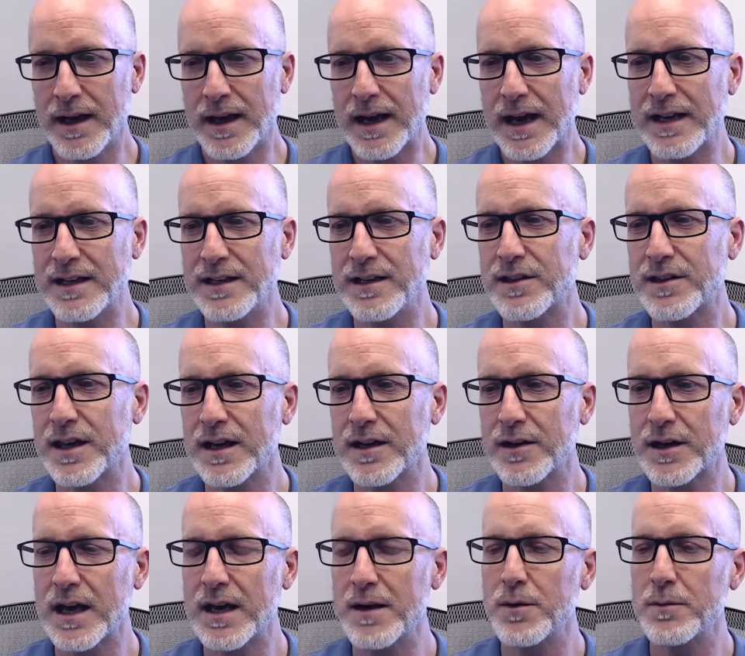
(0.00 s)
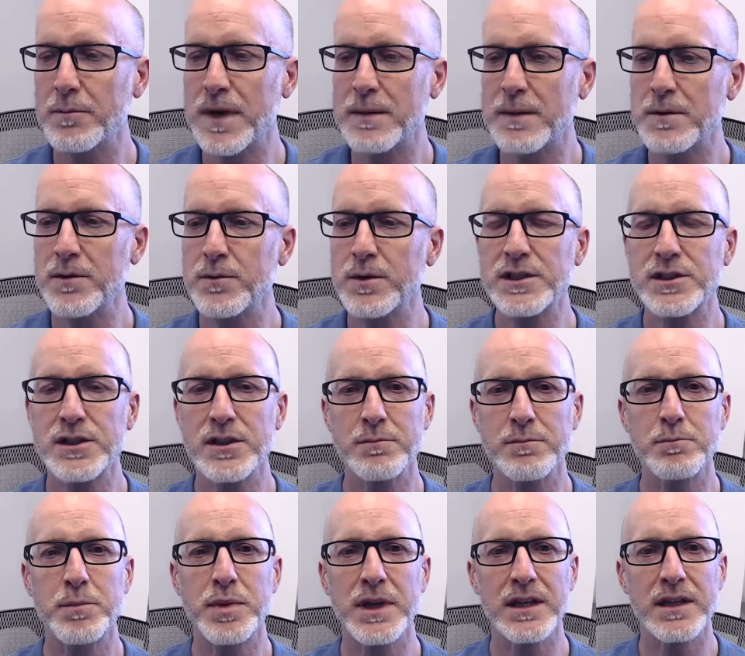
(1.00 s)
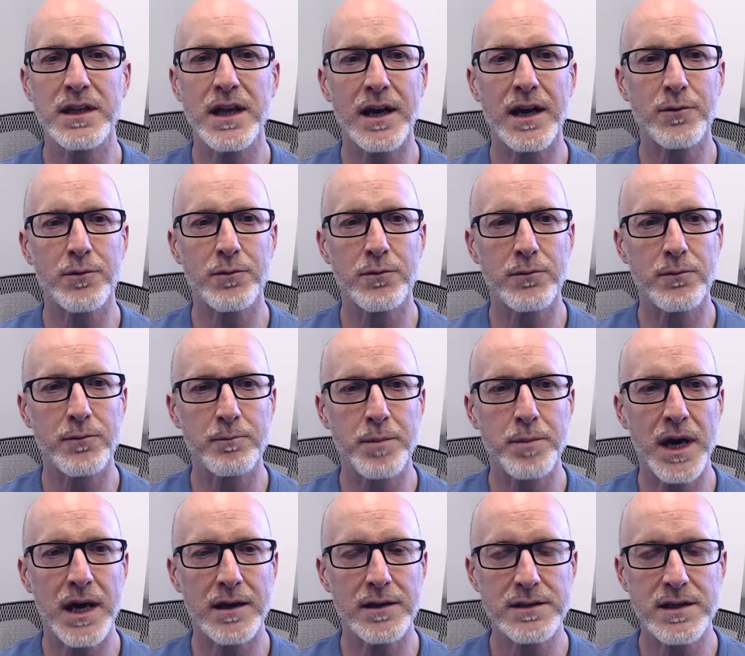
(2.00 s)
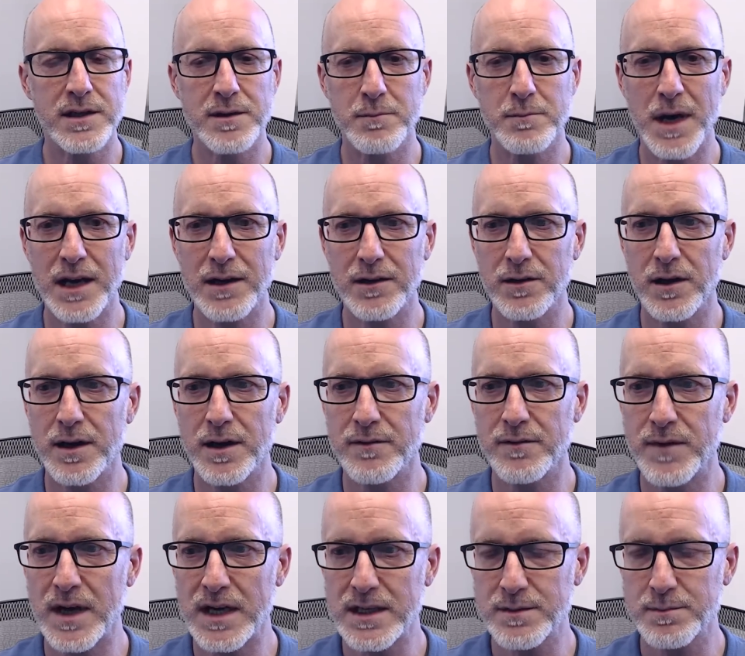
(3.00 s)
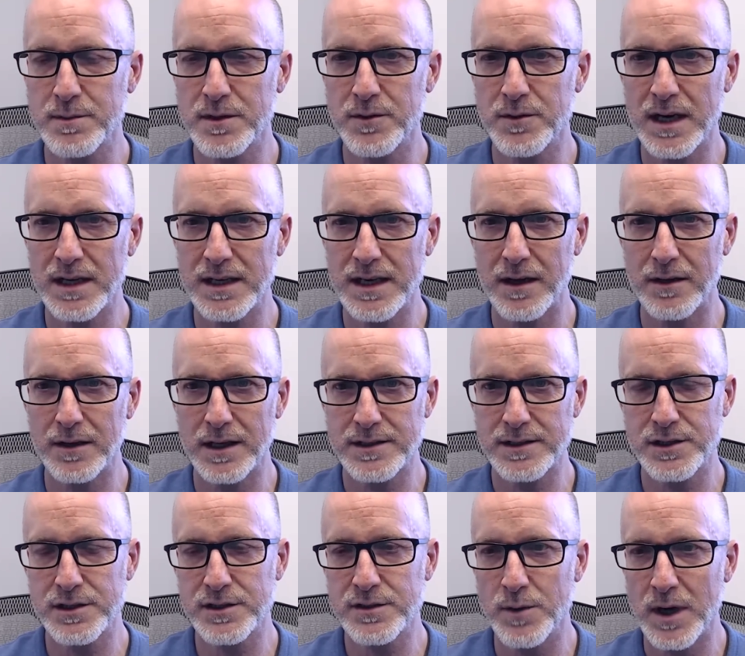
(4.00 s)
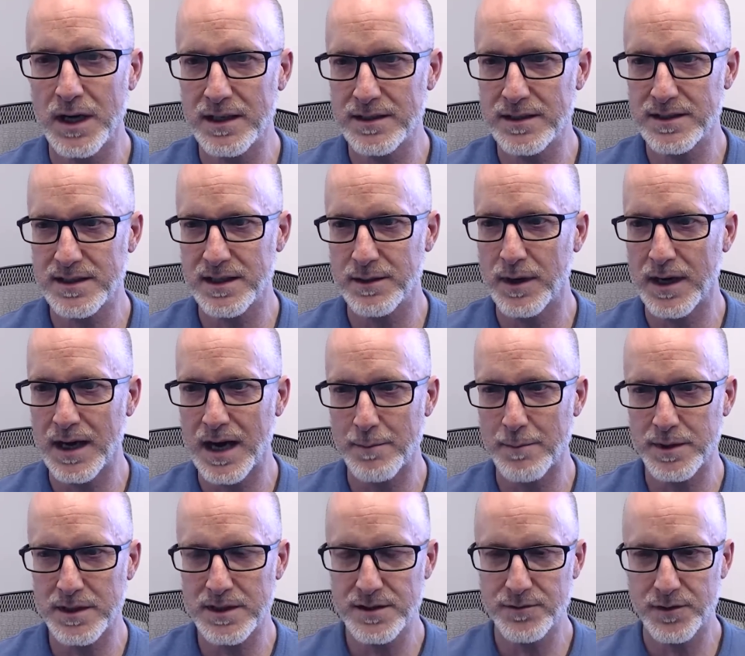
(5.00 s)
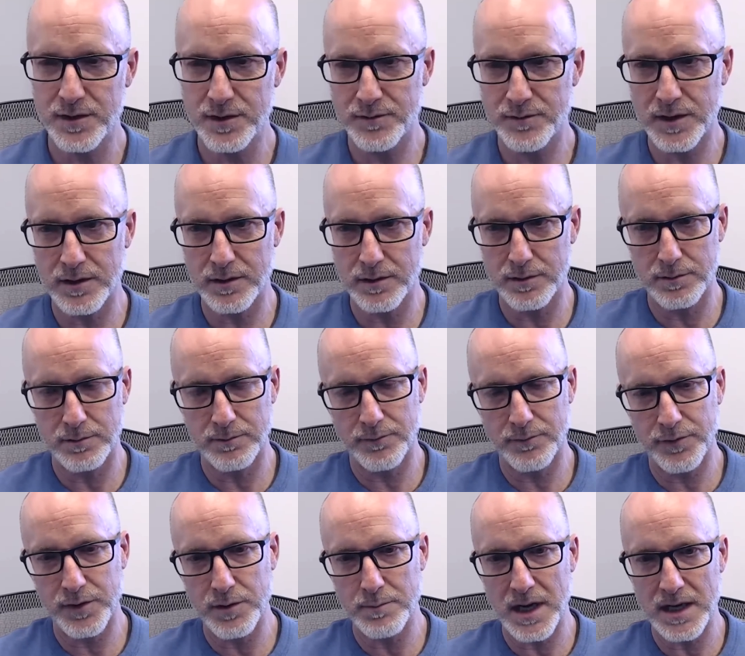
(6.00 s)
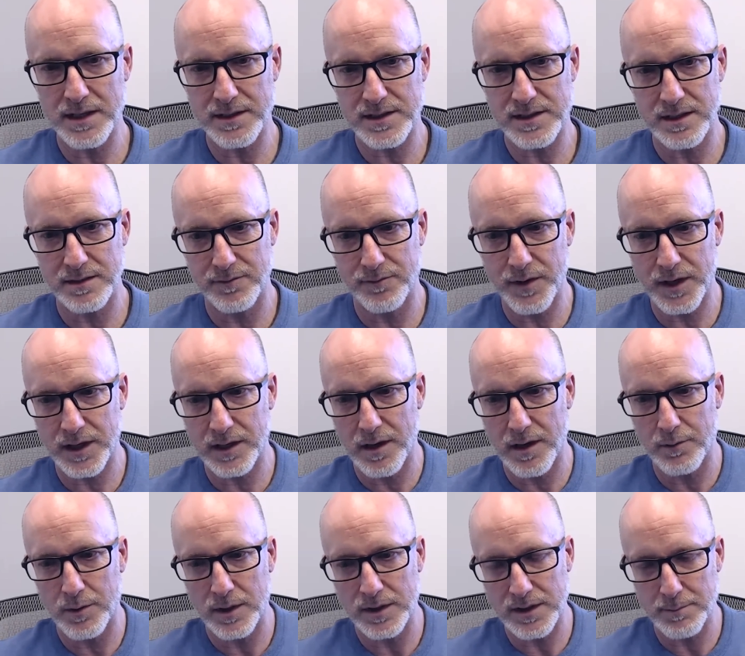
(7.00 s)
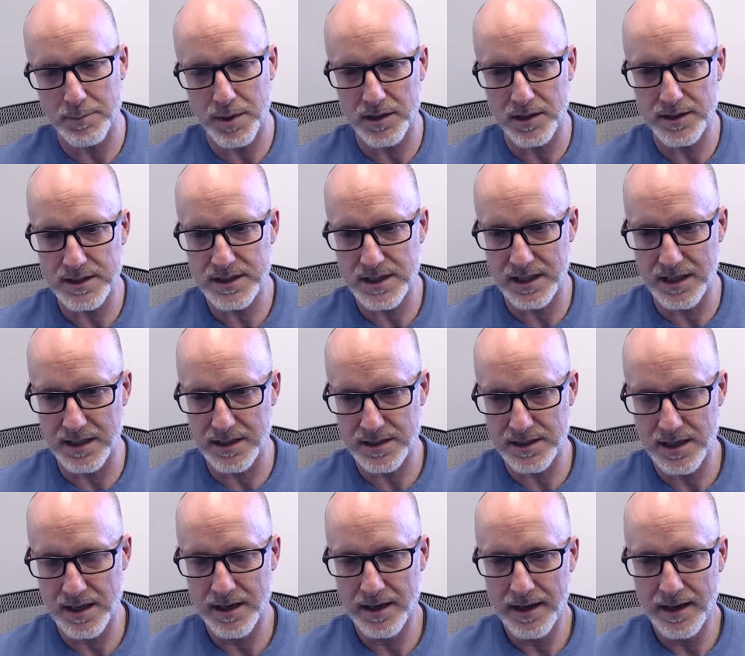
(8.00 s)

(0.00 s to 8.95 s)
And you think, okay, well, maybe we shouldn't be like pedal to the metal on investment right now. Let's just wait and see what happens for a few months and figure out what the policy is.